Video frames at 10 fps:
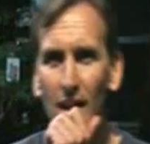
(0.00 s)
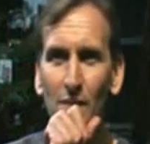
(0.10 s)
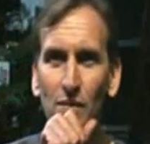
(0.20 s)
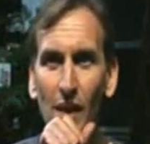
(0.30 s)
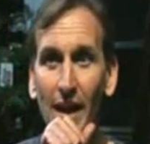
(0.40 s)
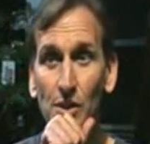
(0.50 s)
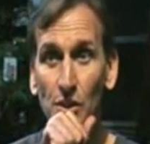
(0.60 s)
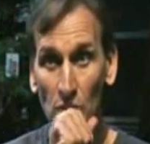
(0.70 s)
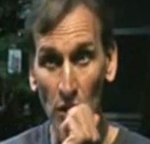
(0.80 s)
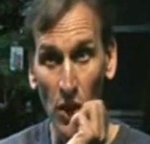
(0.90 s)

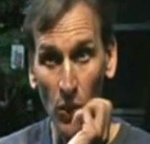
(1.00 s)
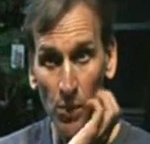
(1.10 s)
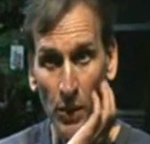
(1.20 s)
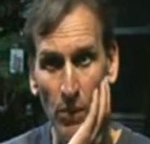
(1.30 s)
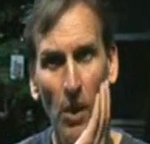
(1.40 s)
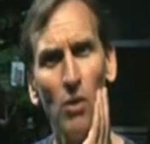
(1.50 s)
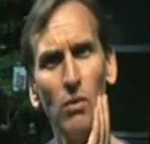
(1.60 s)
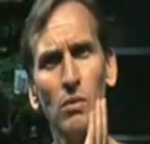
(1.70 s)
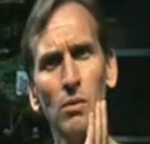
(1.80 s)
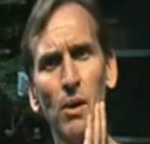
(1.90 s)
inflection can open up.
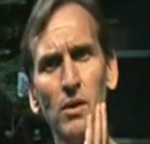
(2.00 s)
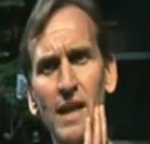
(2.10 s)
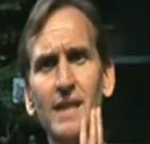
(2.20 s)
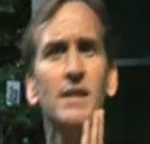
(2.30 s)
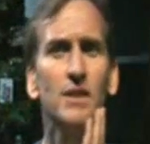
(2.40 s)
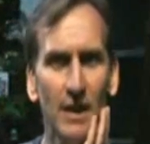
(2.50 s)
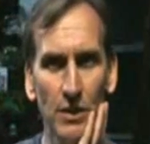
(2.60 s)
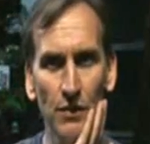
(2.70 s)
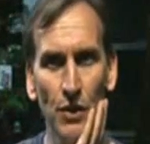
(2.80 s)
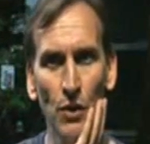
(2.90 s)
Oh, there's his
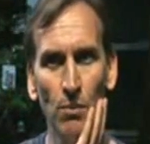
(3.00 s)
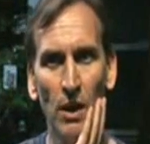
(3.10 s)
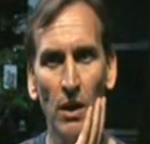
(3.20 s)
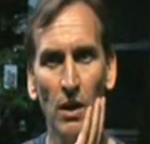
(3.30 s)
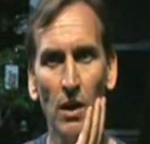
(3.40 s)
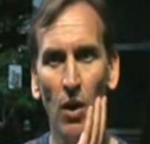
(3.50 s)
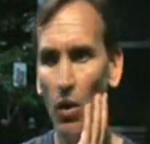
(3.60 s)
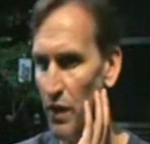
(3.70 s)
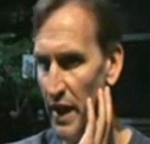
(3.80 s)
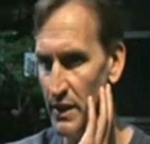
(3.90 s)
sense of humour,
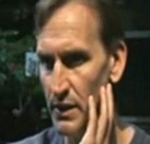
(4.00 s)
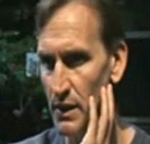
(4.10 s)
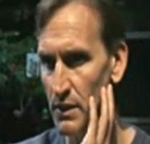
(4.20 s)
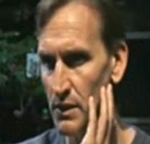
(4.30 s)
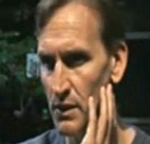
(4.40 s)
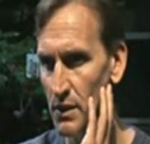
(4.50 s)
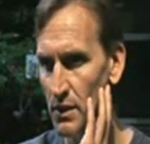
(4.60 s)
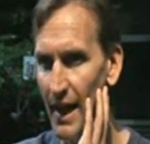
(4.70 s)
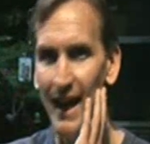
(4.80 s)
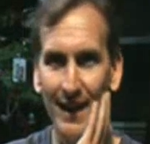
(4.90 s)
or there's his
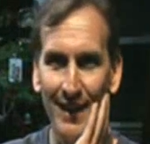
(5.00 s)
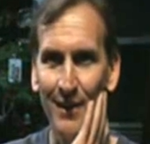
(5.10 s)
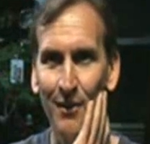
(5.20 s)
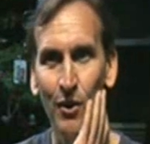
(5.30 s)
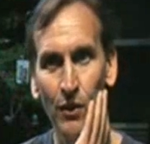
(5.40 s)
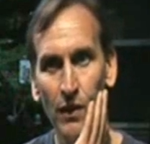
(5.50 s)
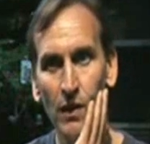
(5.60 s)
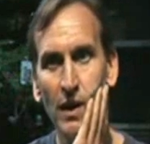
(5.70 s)
anger, or